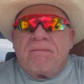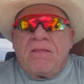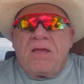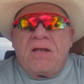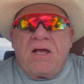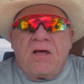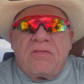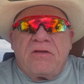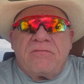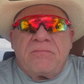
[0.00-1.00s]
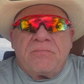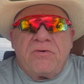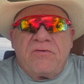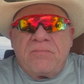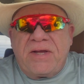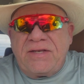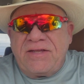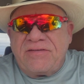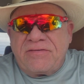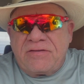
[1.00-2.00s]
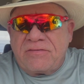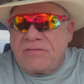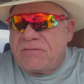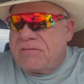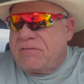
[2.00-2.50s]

and how they improve my distance.